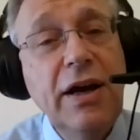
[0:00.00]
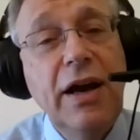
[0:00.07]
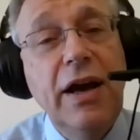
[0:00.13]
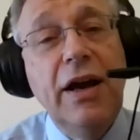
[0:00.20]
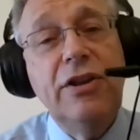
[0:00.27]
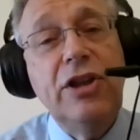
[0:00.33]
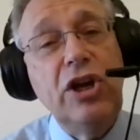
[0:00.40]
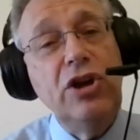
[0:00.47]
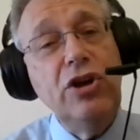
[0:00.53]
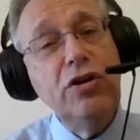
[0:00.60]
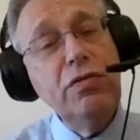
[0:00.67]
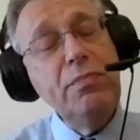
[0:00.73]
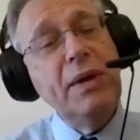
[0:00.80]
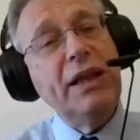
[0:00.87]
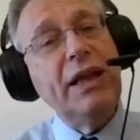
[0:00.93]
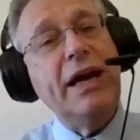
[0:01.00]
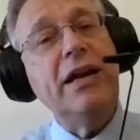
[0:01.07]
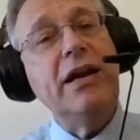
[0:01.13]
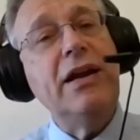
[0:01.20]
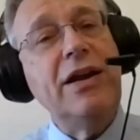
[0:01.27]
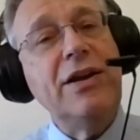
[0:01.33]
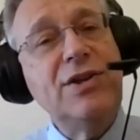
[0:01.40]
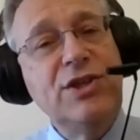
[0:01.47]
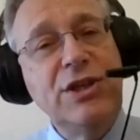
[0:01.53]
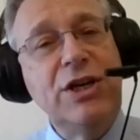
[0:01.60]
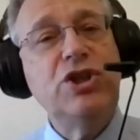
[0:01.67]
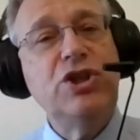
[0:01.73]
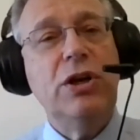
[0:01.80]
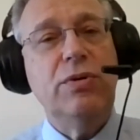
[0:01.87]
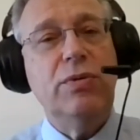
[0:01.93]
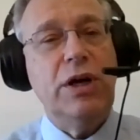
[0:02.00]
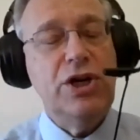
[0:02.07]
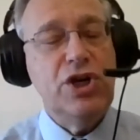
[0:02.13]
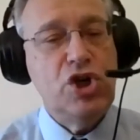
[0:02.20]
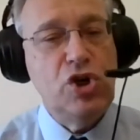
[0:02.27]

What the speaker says: The new millennial and Z generation,